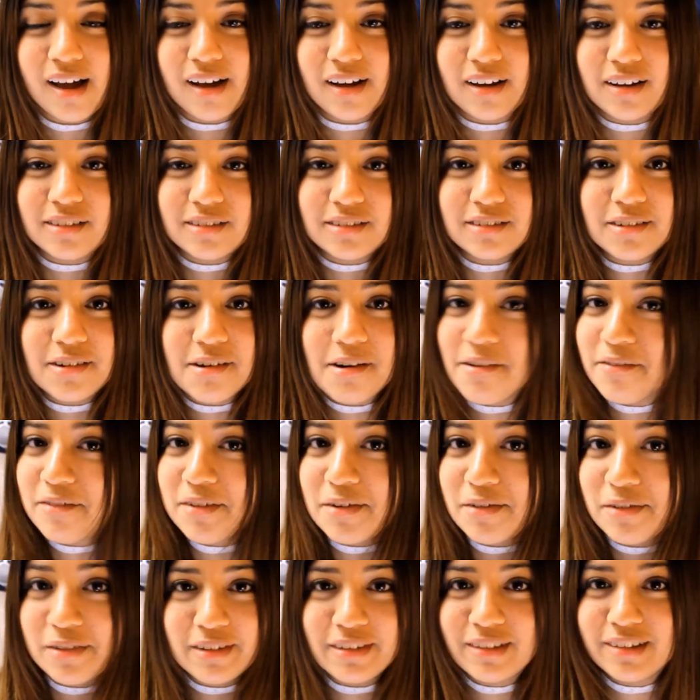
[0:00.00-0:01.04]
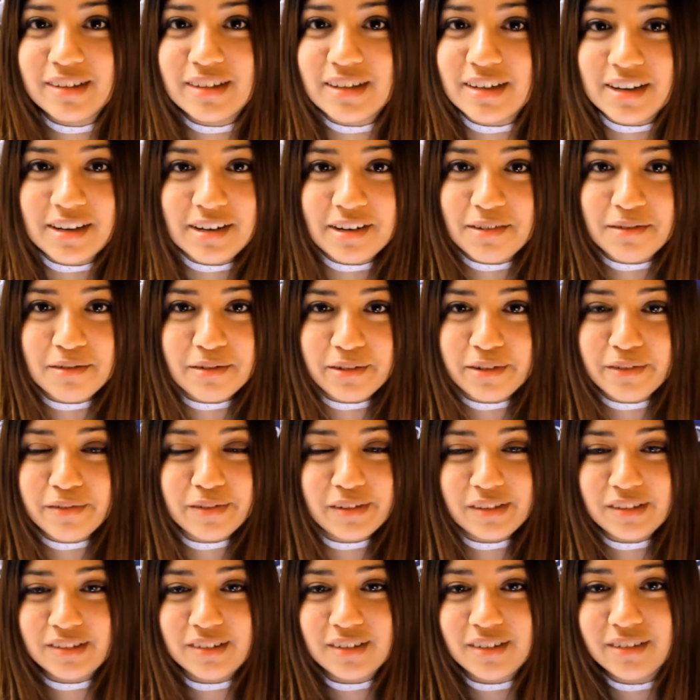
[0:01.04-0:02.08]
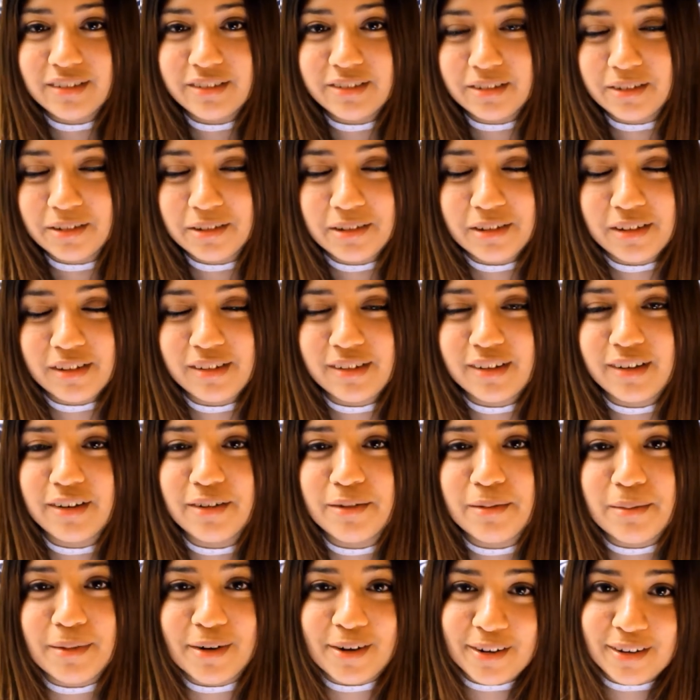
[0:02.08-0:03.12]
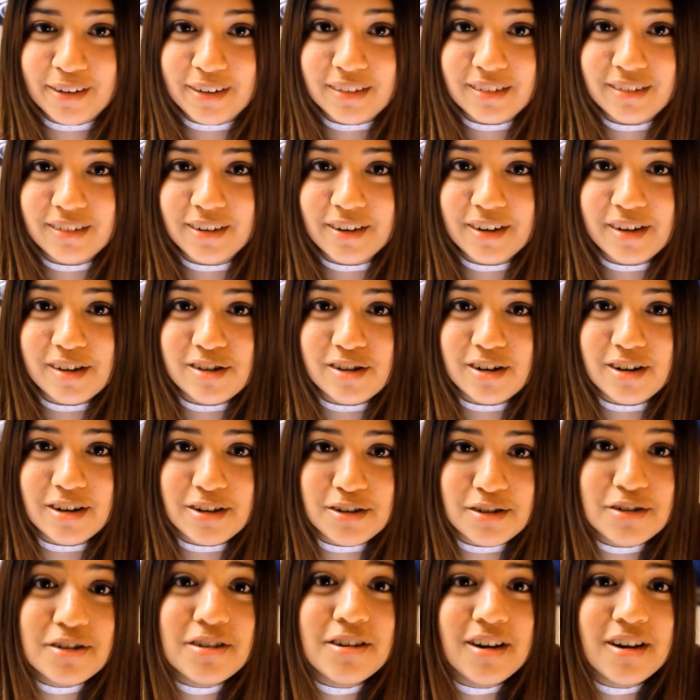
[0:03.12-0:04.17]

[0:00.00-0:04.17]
don't know, I've never listened to any one of his songs, so I don't consider him artist. Sorry, Josh.